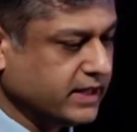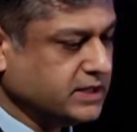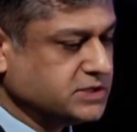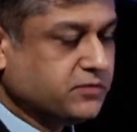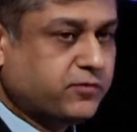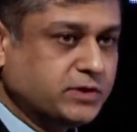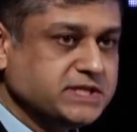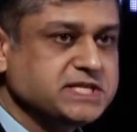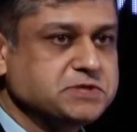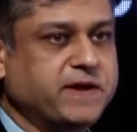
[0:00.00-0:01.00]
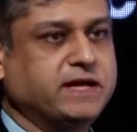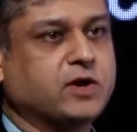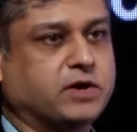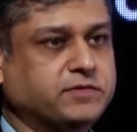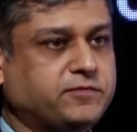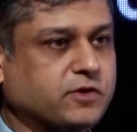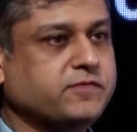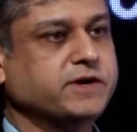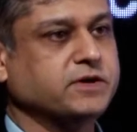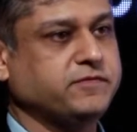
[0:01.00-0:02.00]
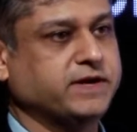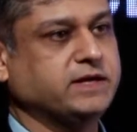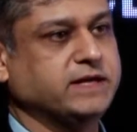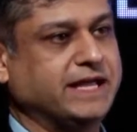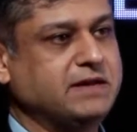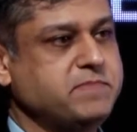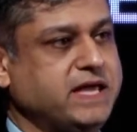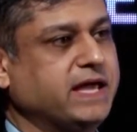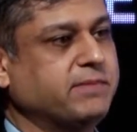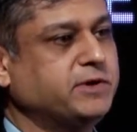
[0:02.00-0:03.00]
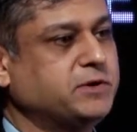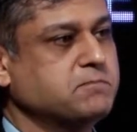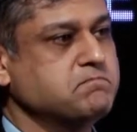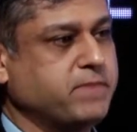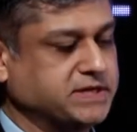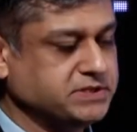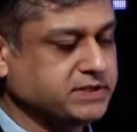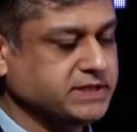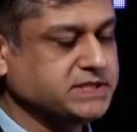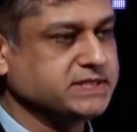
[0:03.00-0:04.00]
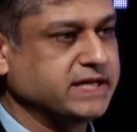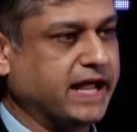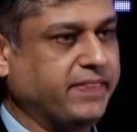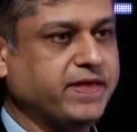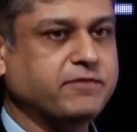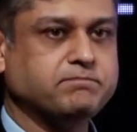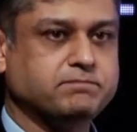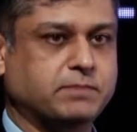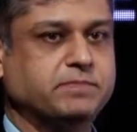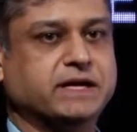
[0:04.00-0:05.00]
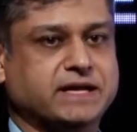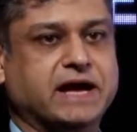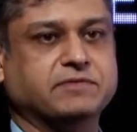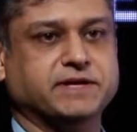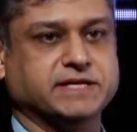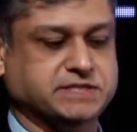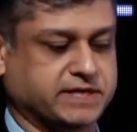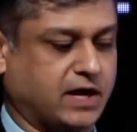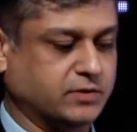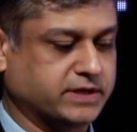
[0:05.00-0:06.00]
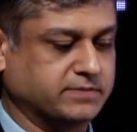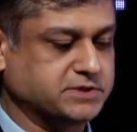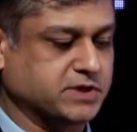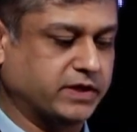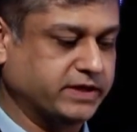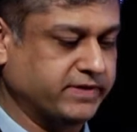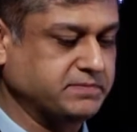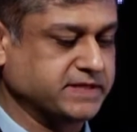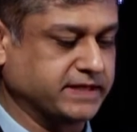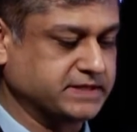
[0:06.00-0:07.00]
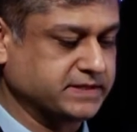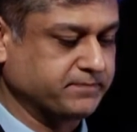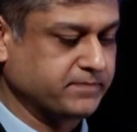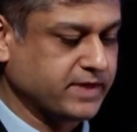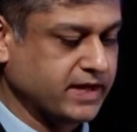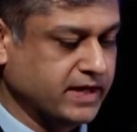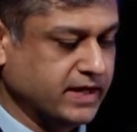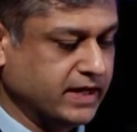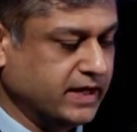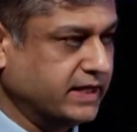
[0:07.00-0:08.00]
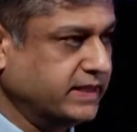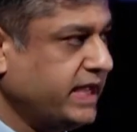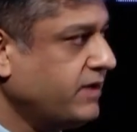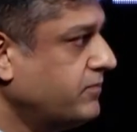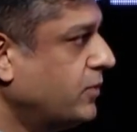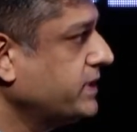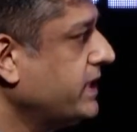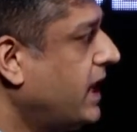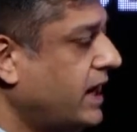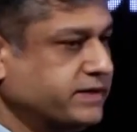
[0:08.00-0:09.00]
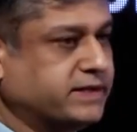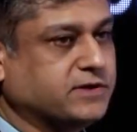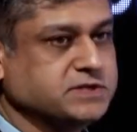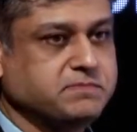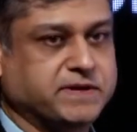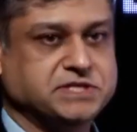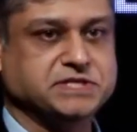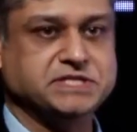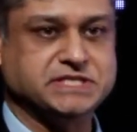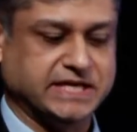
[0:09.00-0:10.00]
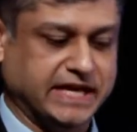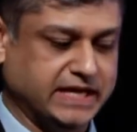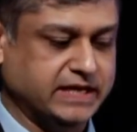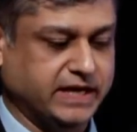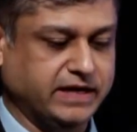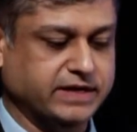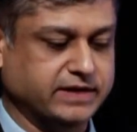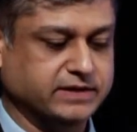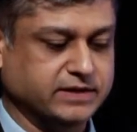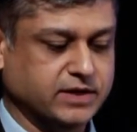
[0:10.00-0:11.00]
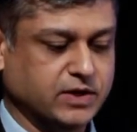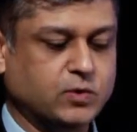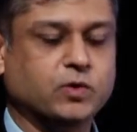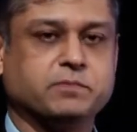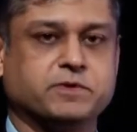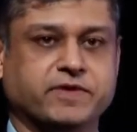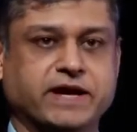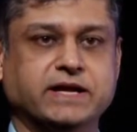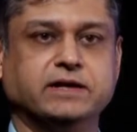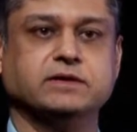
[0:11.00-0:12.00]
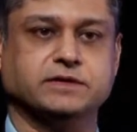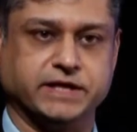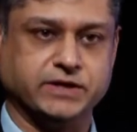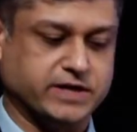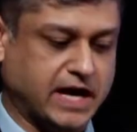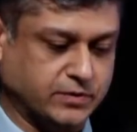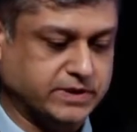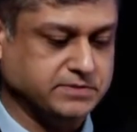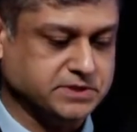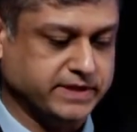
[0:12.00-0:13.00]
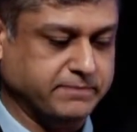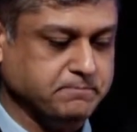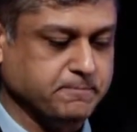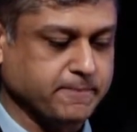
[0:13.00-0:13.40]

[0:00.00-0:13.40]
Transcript: So Fortis has been on the forefront of it in being able to measure this, and they have publicly advertised their outcomes on their websites. They have more than 100,000 patients in India who are providing regular outcomes to them.